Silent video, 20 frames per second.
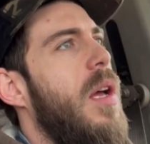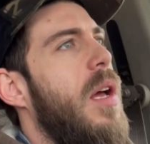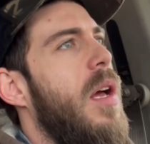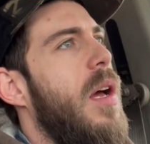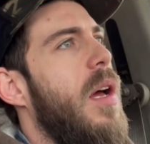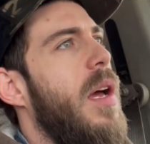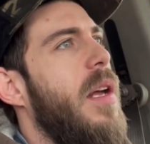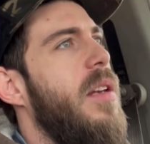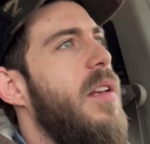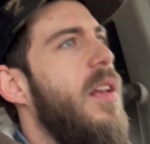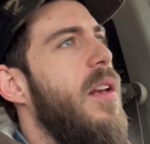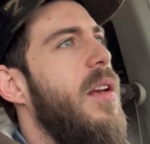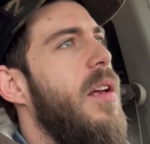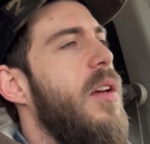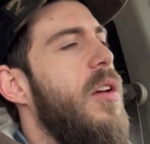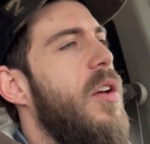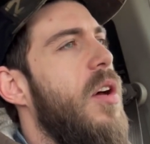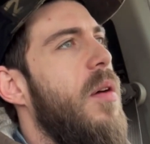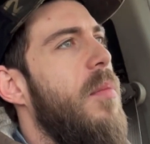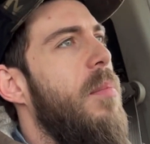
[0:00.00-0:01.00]
I
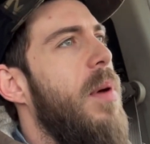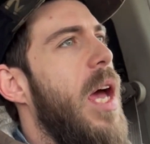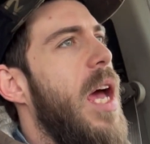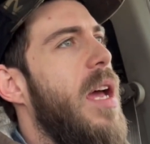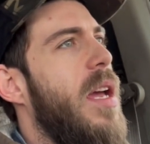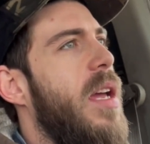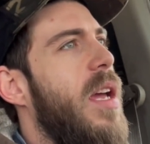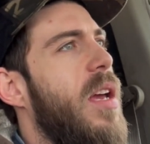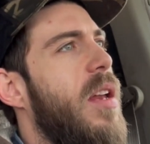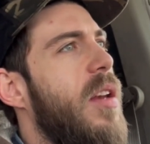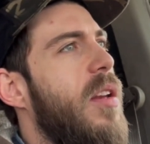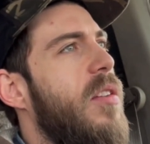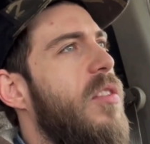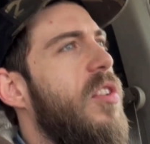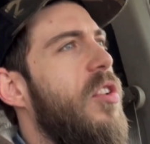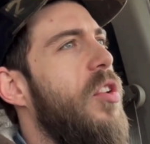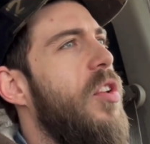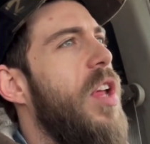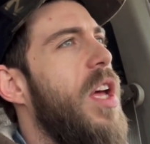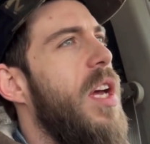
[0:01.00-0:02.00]
didn't come back in
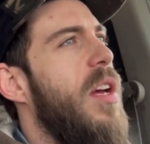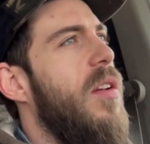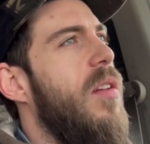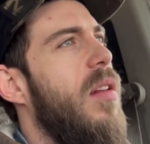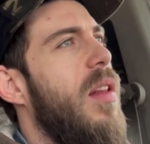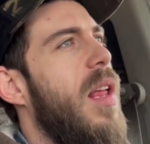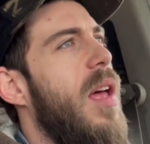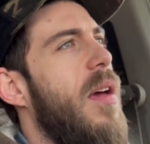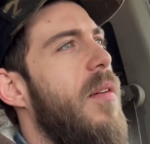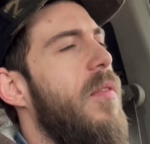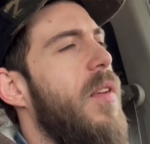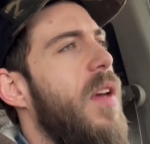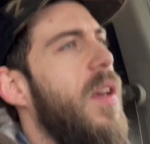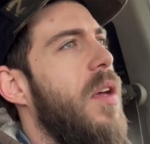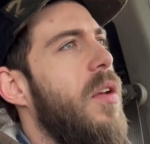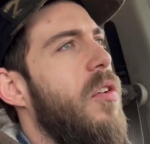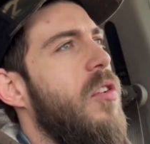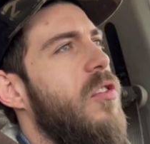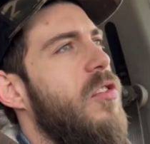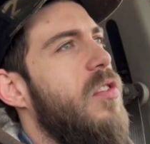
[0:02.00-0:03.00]
until like
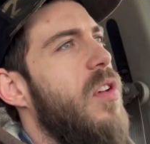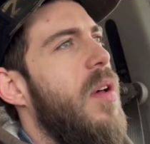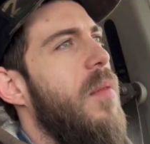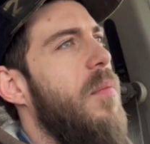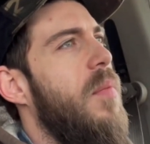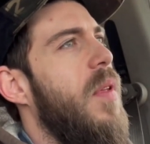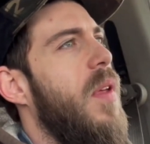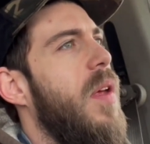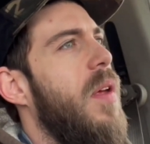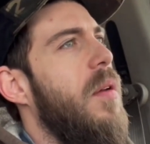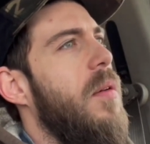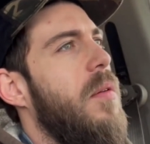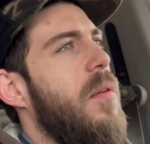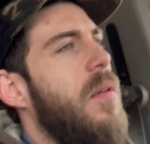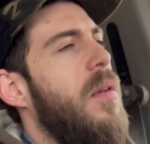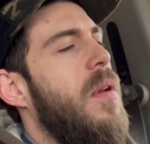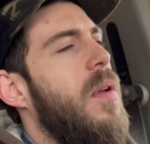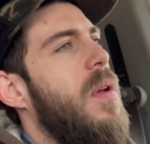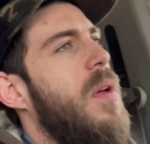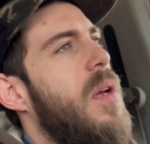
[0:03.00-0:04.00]
11 or
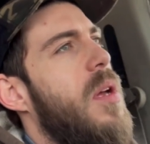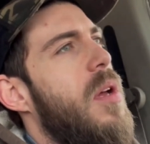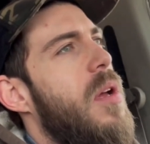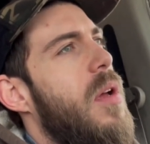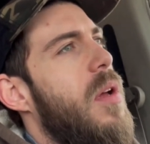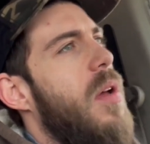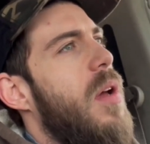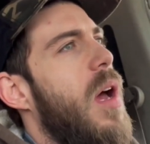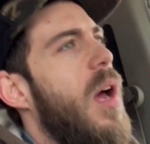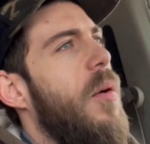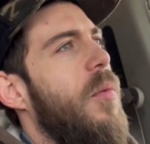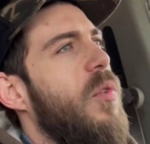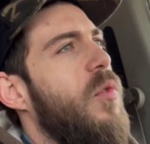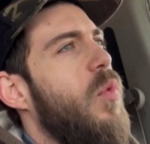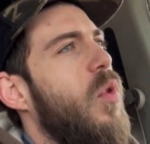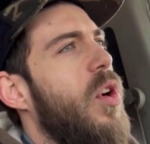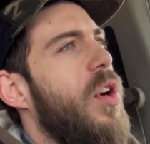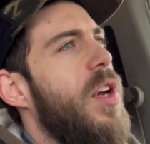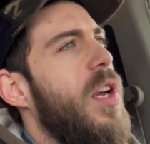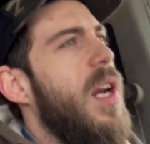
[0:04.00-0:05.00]
something. I was
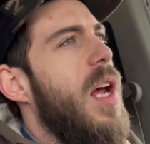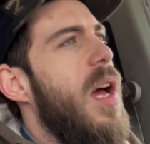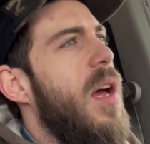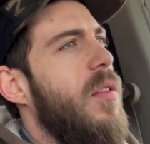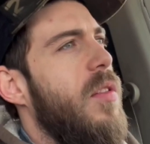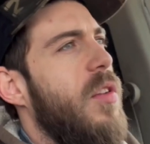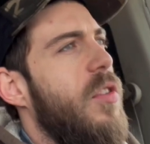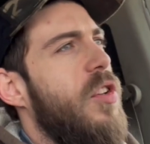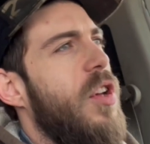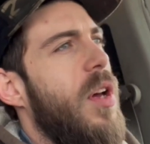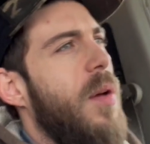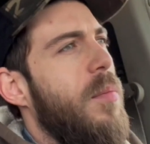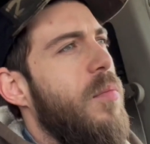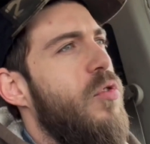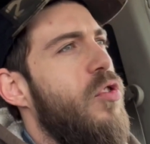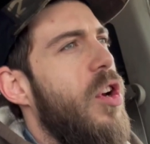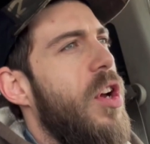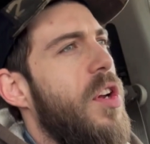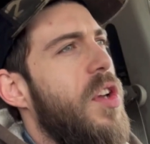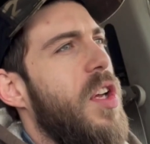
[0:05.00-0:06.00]
working on the dump
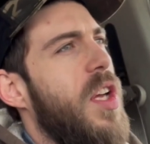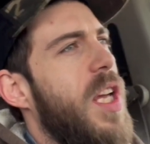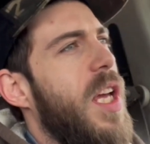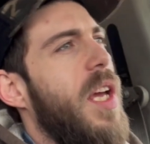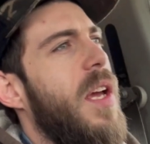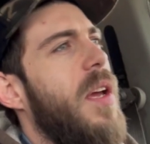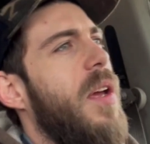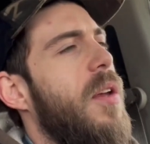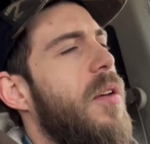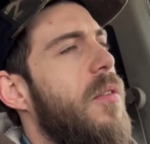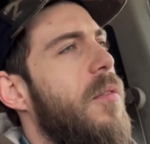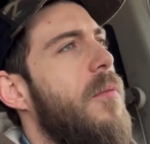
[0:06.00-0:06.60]
truck again,